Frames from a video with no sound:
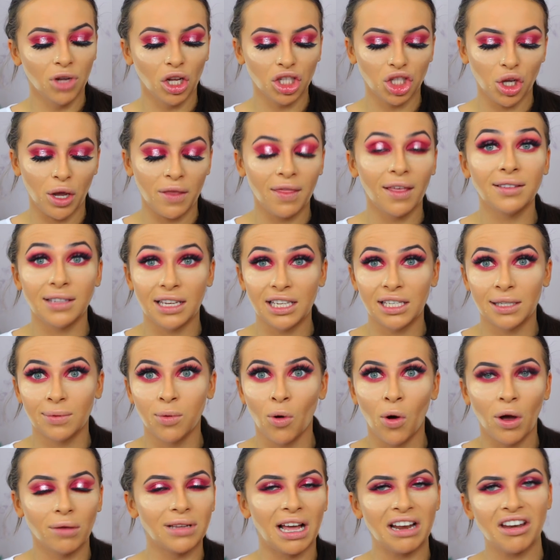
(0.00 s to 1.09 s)
not doing this. He
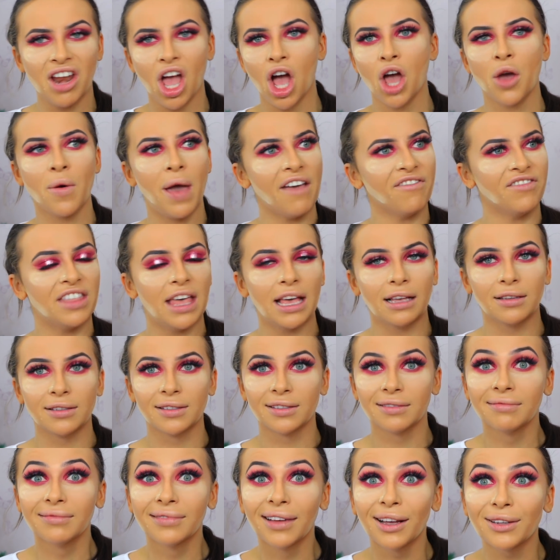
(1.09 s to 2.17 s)
swore. He was like, no, F
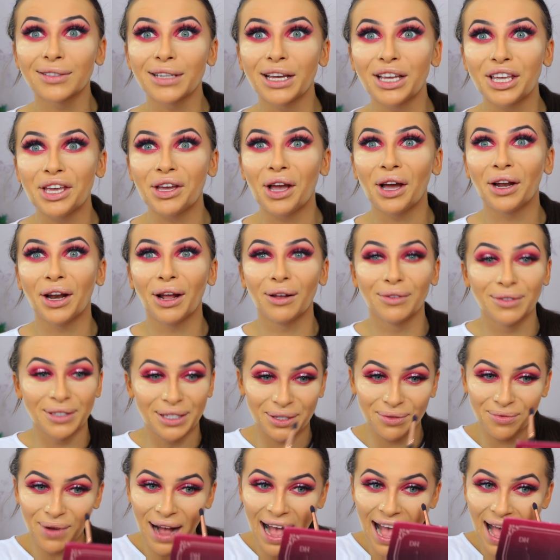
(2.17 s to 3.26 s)
this. I was like, Hugo, don't
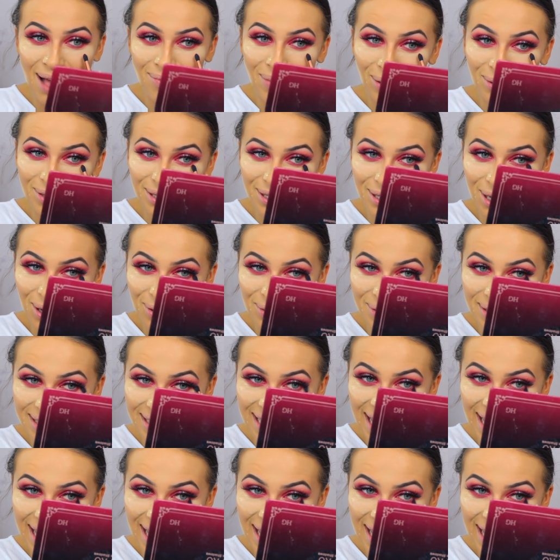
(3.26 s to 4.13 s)
swear. But he was so